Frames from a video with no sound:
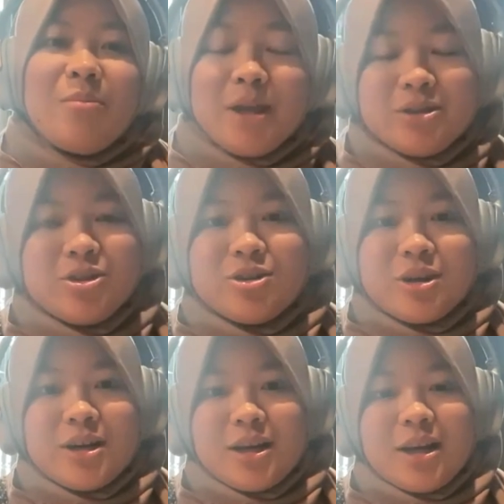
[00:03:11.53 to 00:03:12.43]

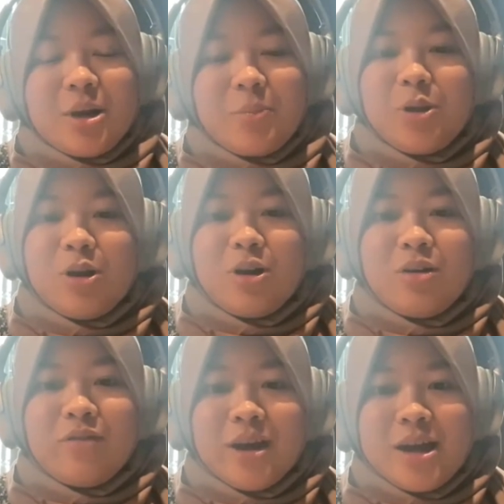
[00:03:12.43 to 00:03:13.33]
mentor a couple
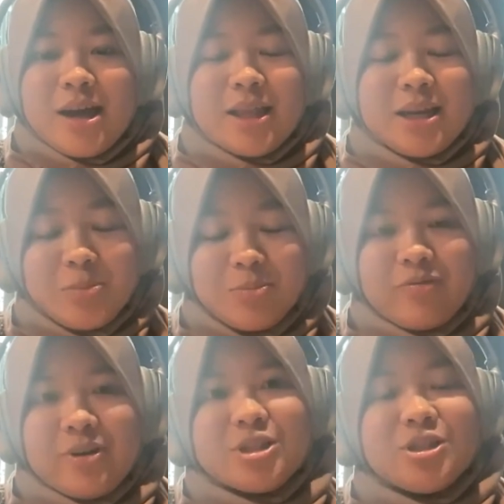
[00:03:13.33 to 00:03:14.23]
of L&D
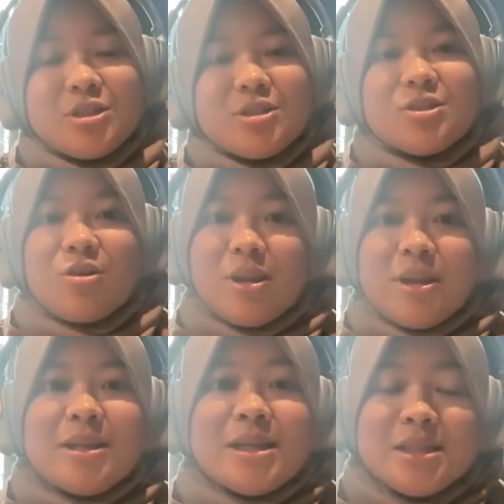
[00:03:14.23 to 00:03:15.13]
professionals,
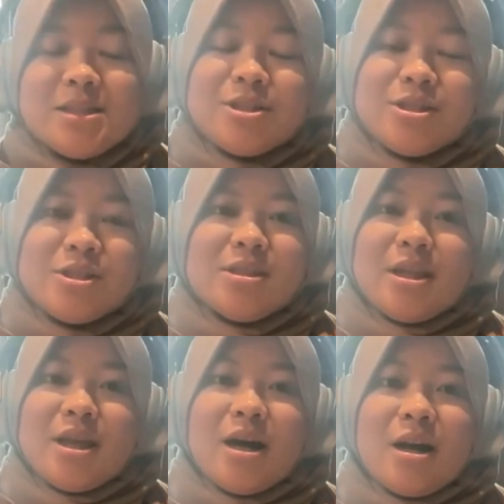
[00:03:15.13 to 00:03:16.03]
L&D leaders
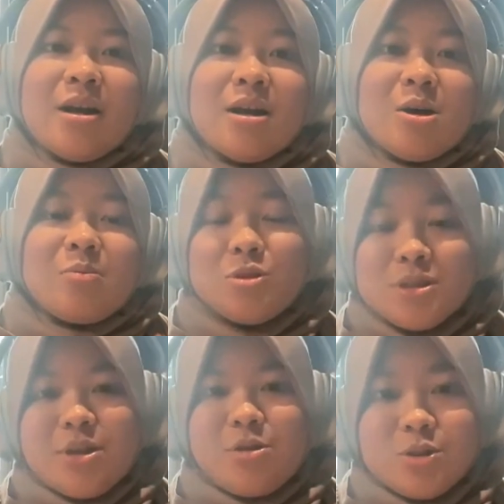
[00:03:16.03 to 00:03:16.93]
that are
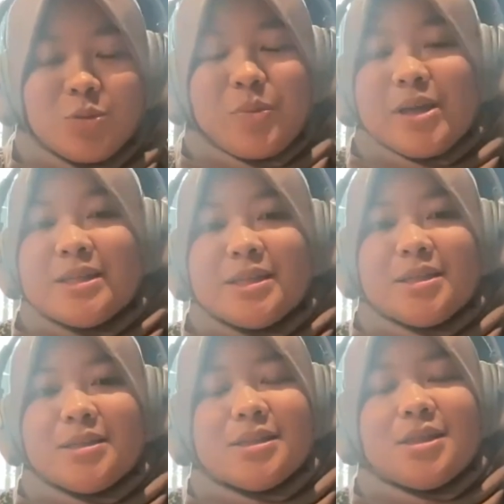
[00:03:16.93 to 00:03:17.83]
mostly also based
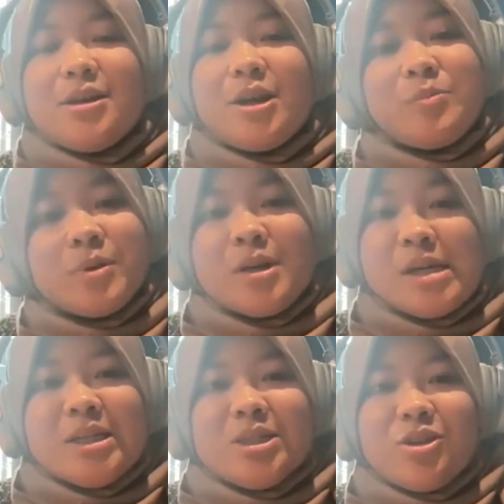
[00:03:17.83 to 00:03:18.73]
in startups.
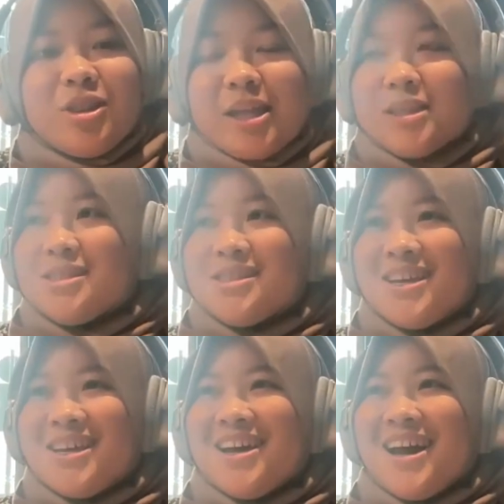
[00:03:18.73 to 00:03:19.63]
So that's,
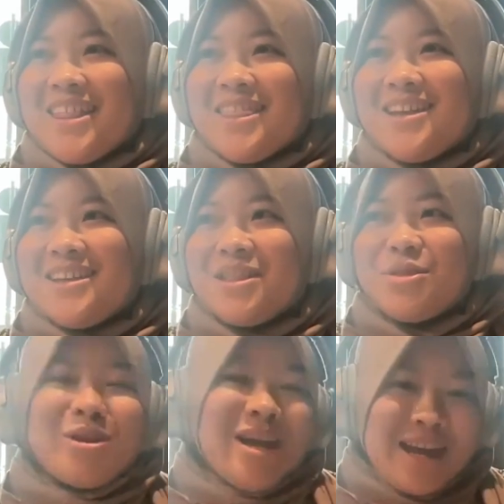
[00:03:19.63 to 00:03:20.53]
I think, the
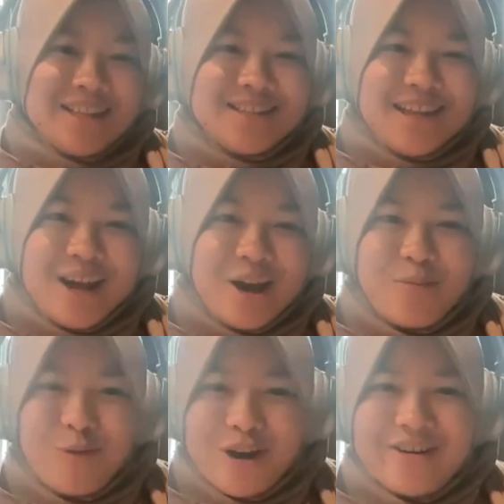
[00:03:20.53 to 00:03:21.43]
3 hats that
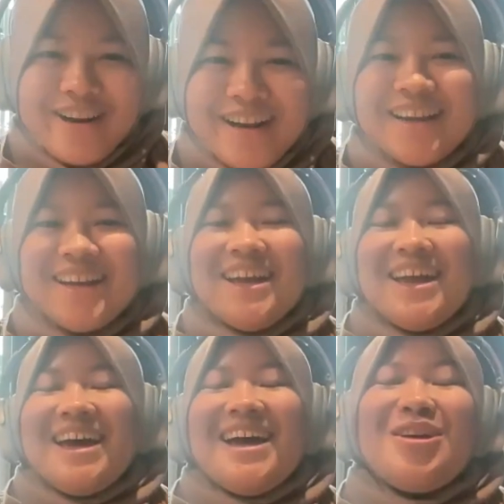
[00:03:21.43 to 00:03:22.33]
I'm wearing.
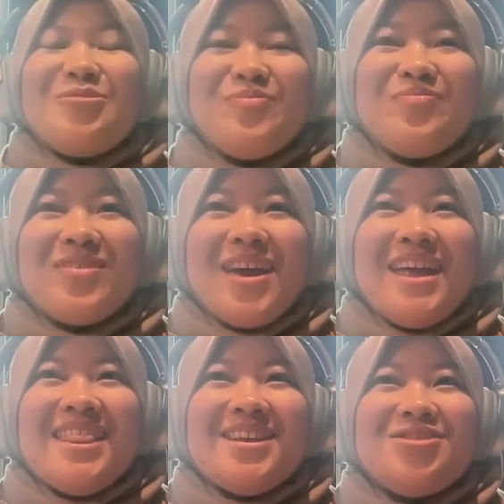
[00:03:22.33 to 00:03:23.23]
And
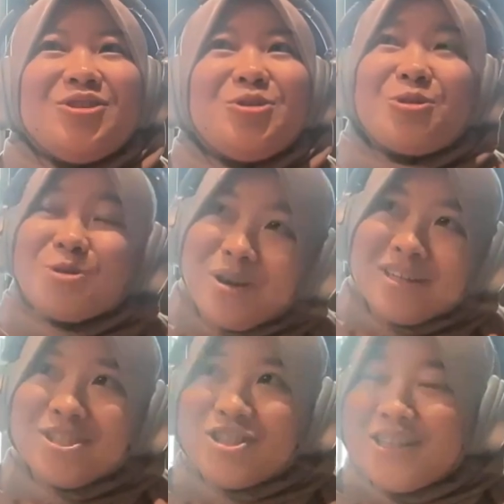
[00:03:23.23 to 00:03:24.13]
then to your
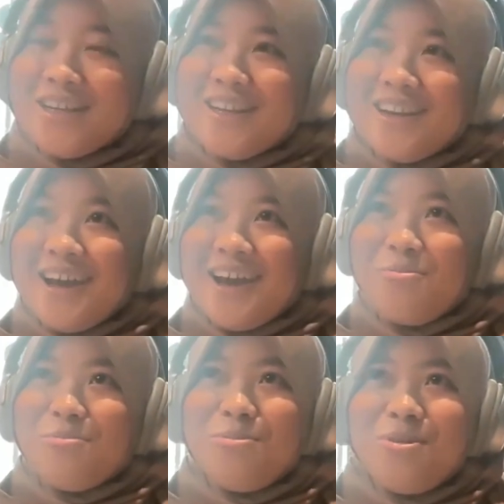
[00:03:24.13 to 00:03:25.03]
question,
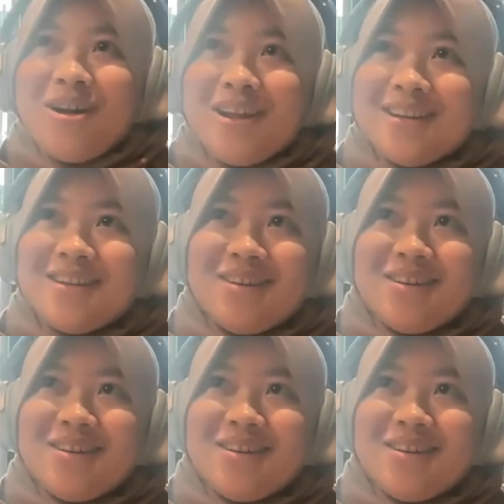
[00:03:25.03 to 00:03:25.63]
what